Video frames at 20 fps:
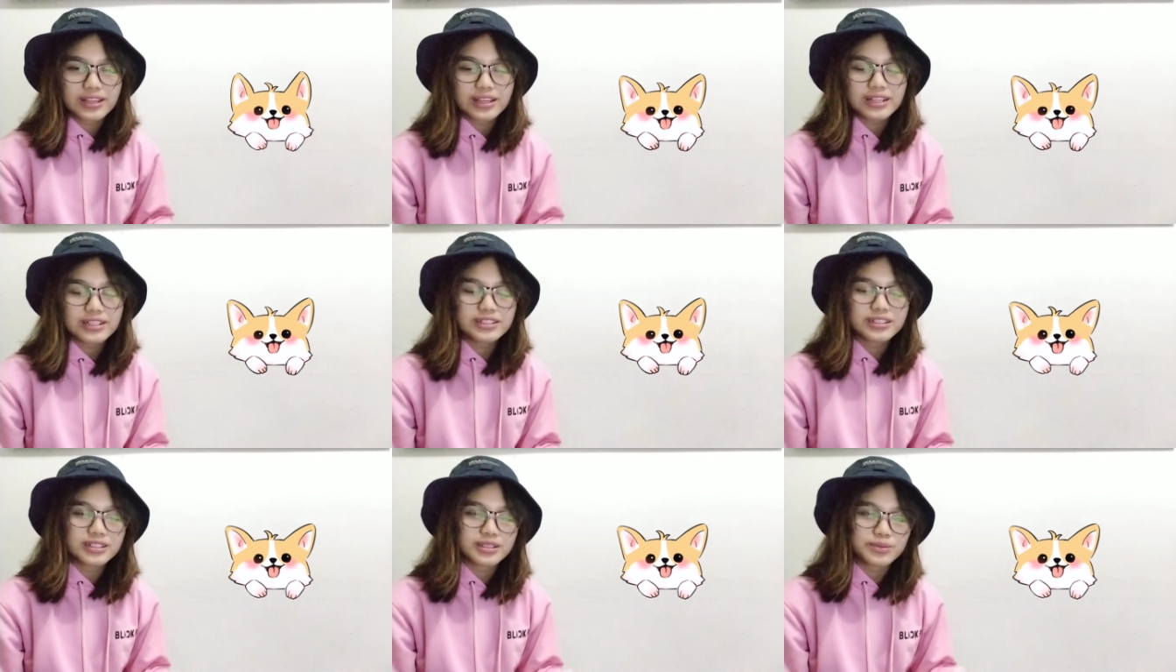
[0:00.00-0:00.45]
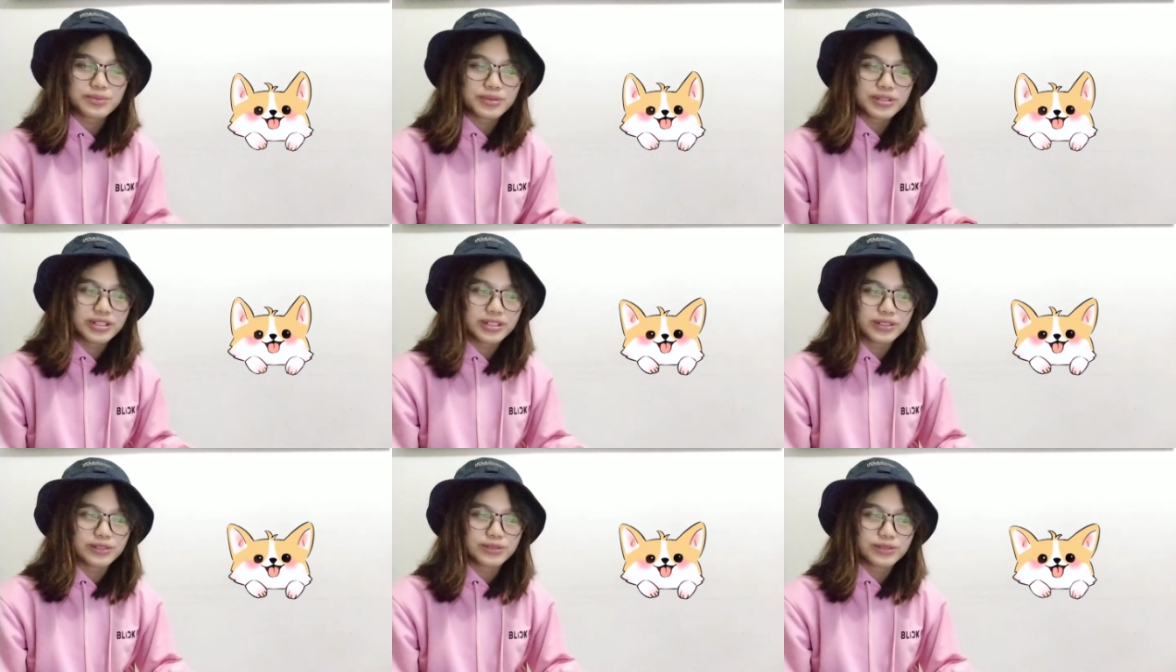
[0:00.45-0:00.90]
that's just
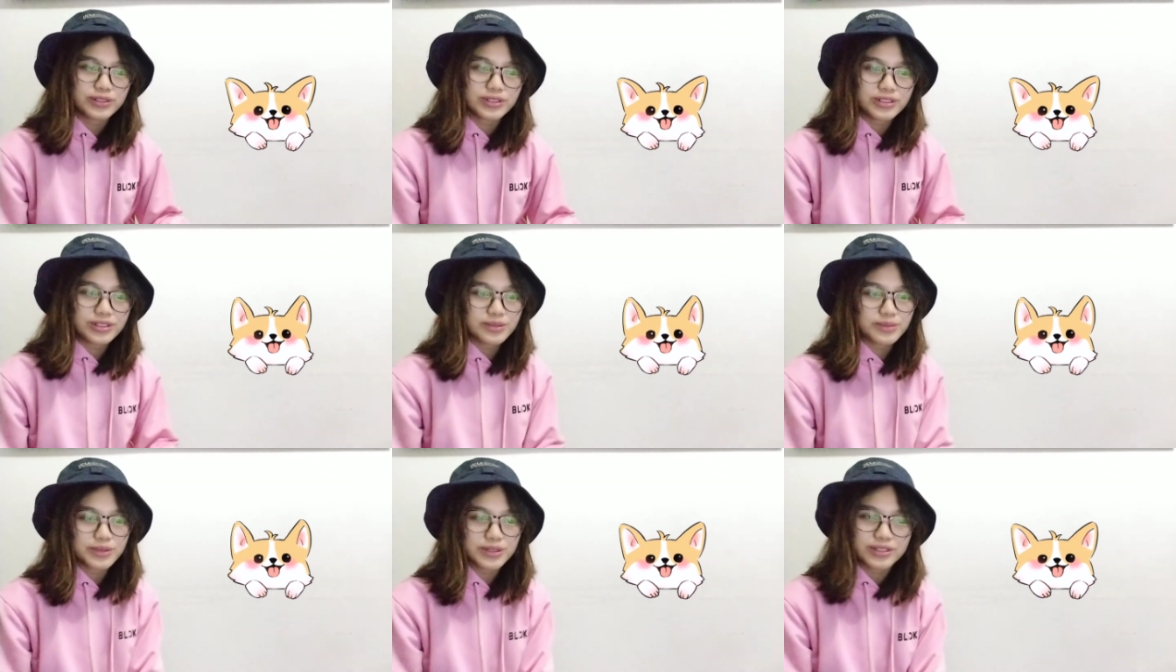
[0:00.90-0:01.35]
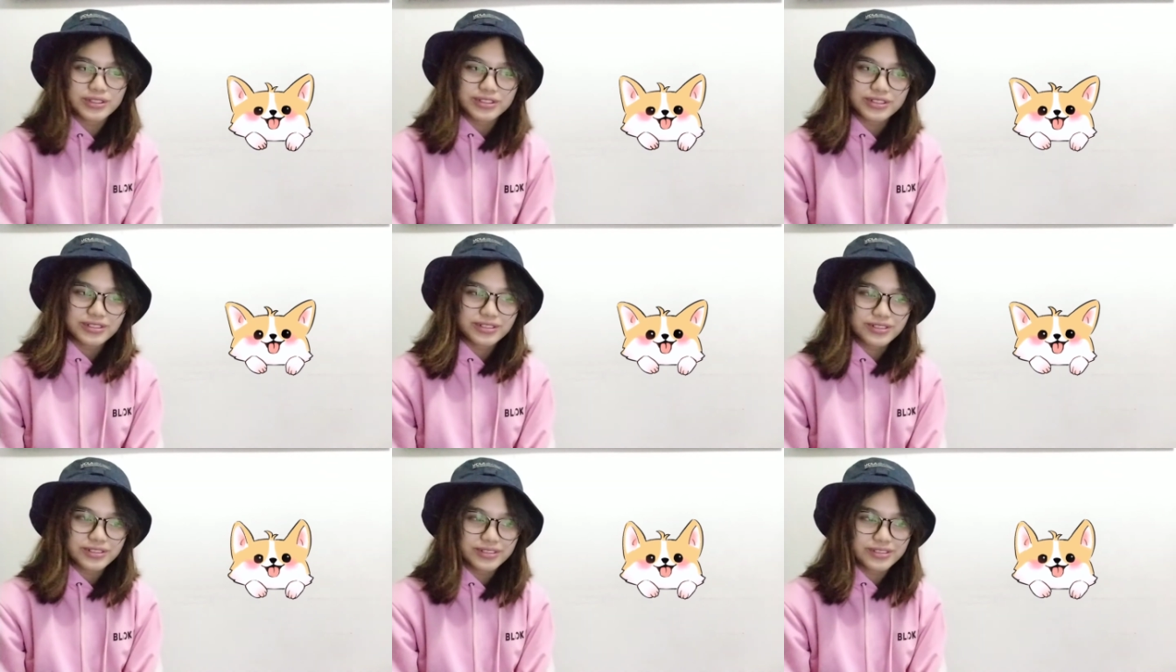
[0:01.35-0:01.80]
pretty cool. Come on,
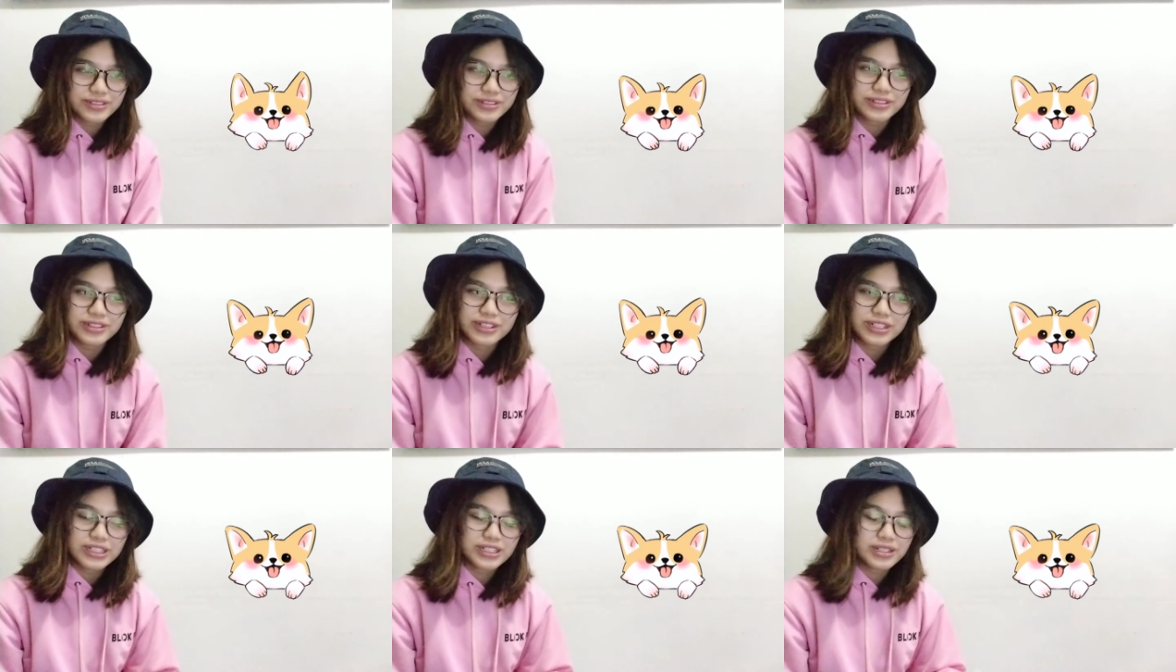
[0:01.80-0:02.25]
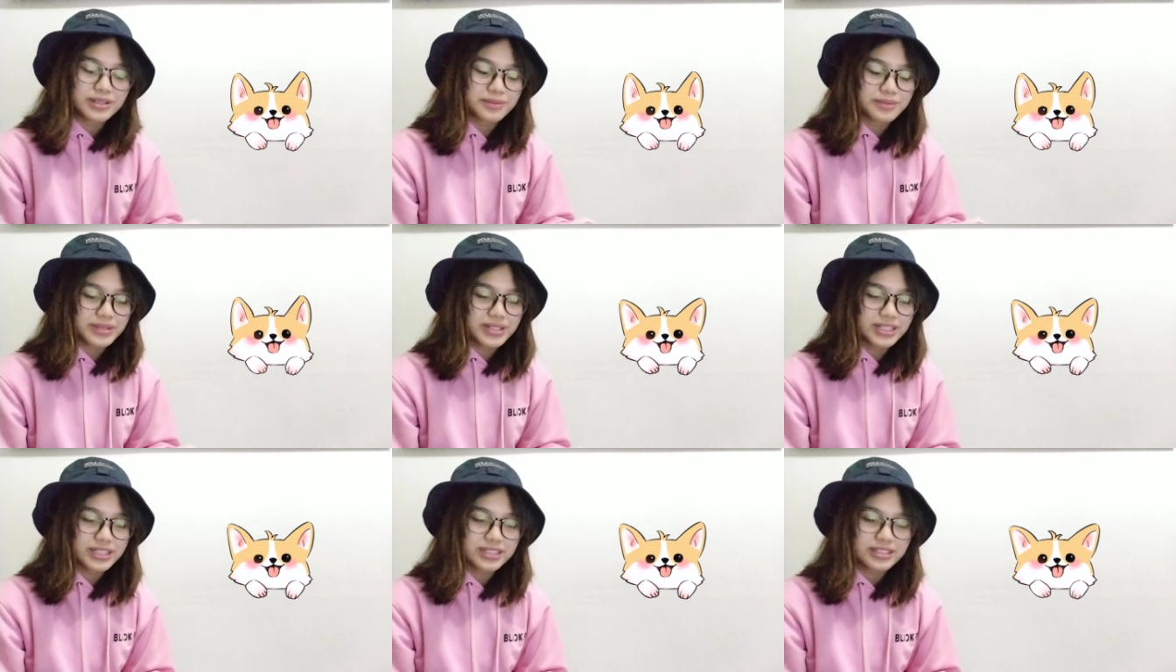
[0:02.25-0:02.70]
dude, you gotta
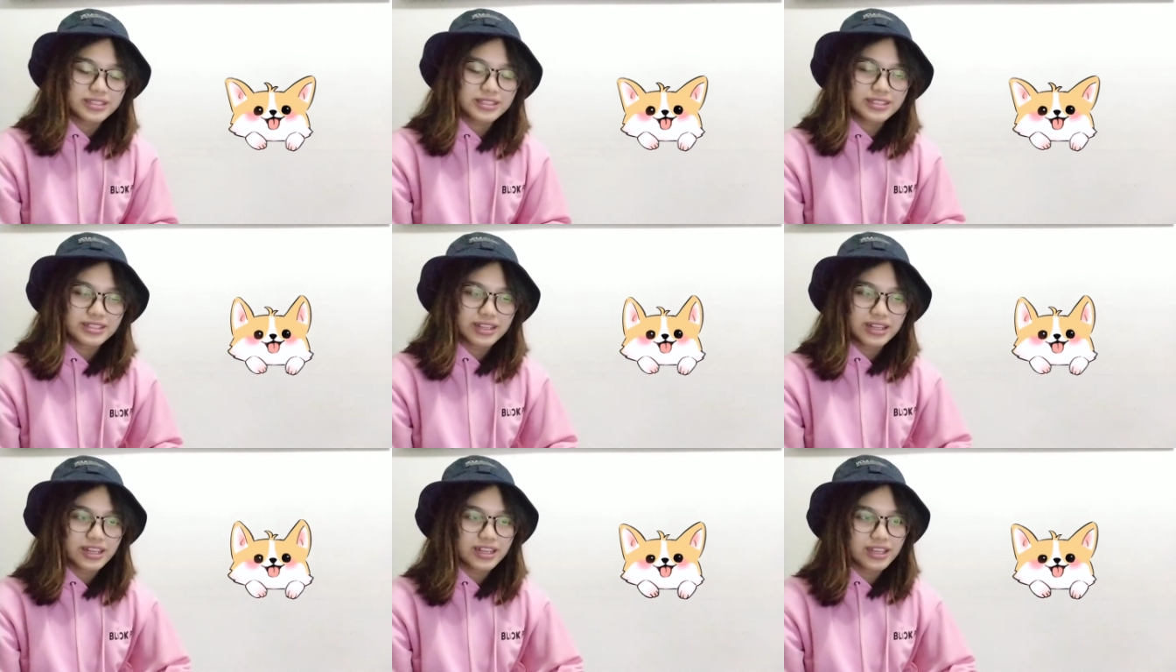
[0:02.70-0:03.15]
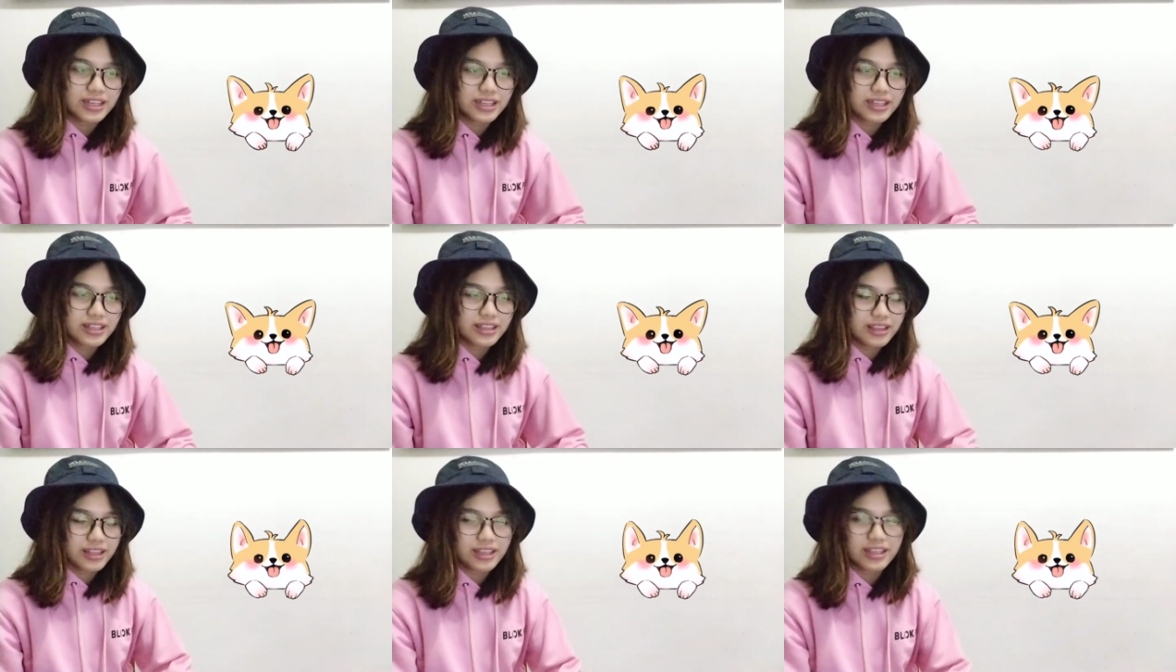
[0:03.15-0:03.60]
admit, this
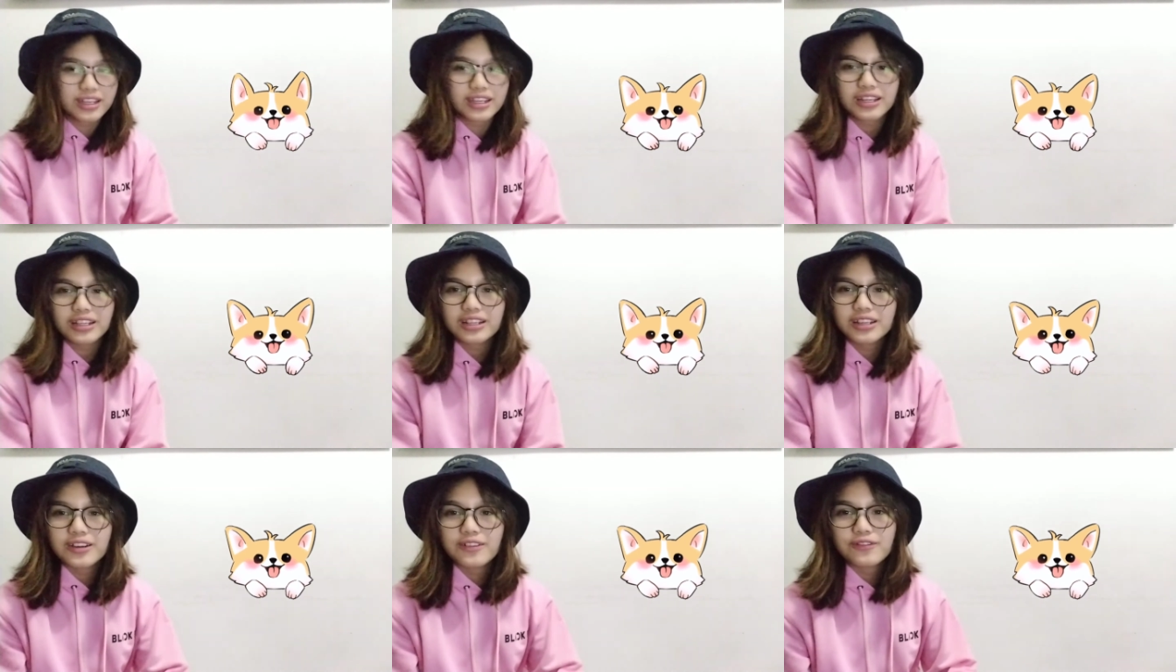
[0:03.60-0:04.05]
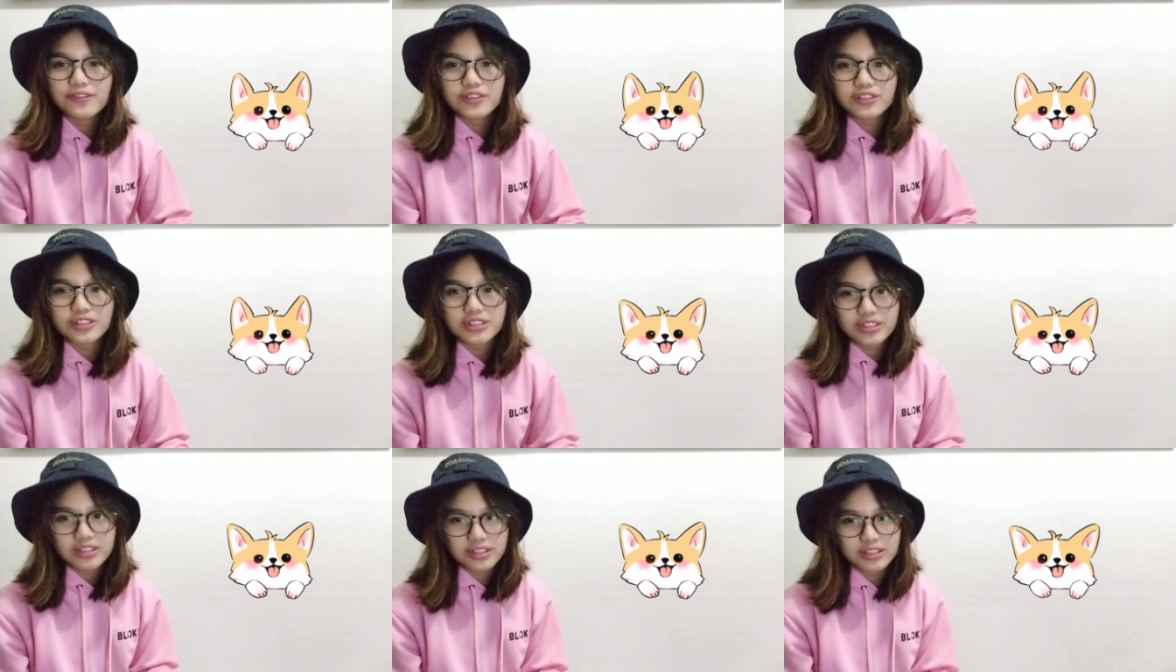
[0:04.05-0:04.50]
guy, he
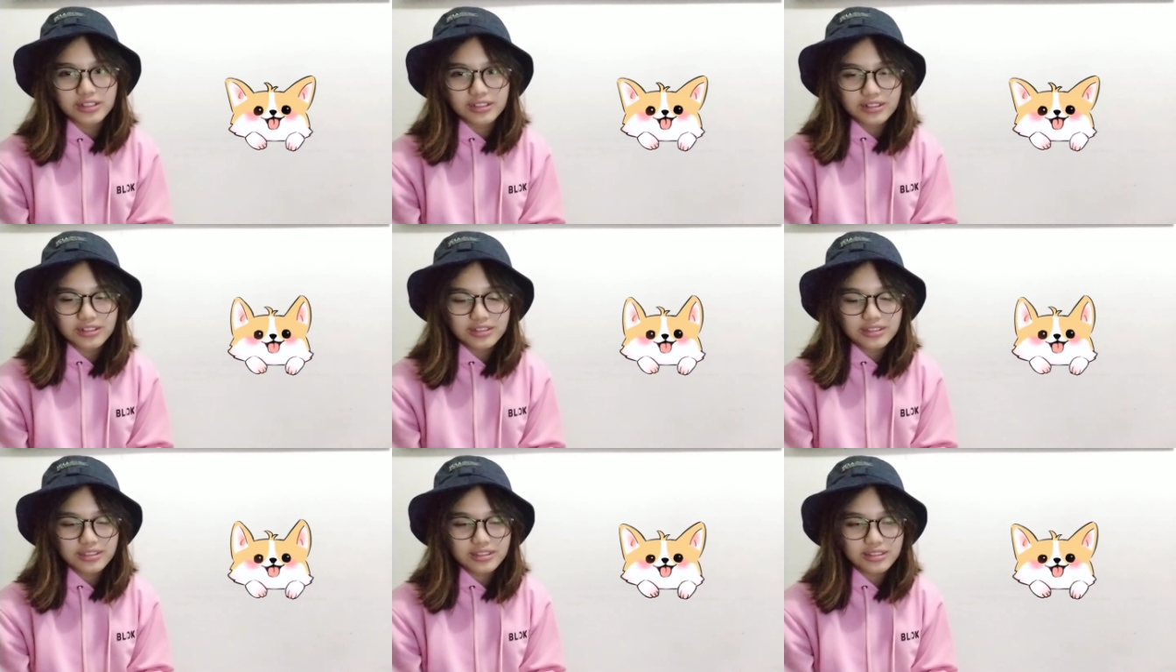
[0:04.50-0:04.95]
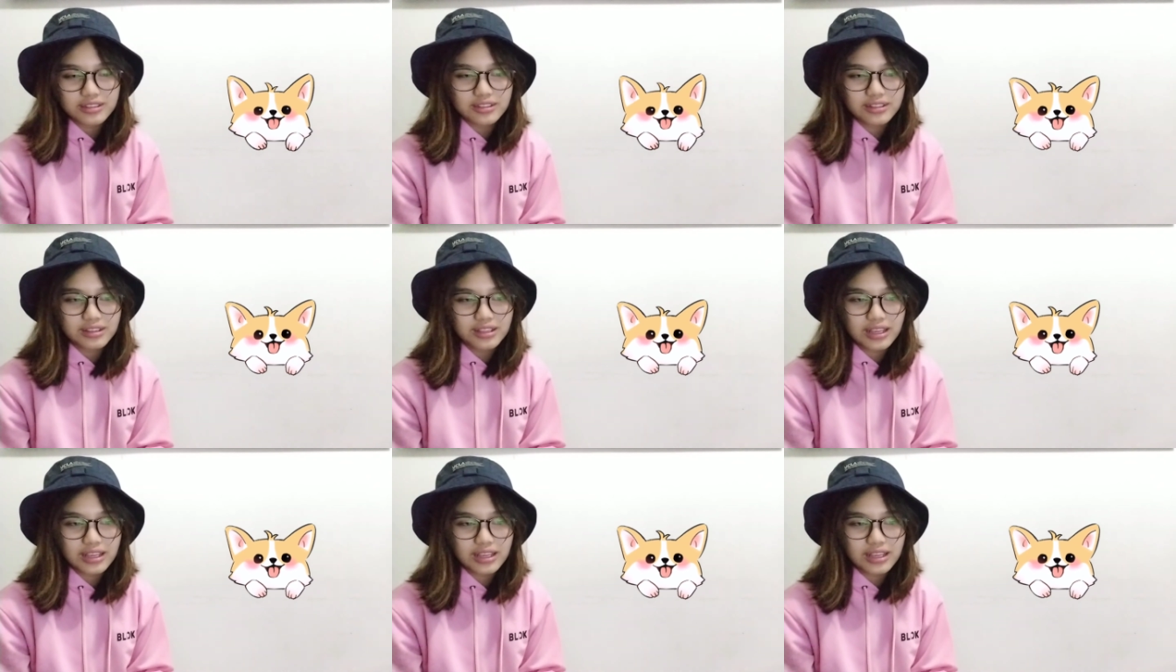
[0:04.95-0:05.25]
never chills.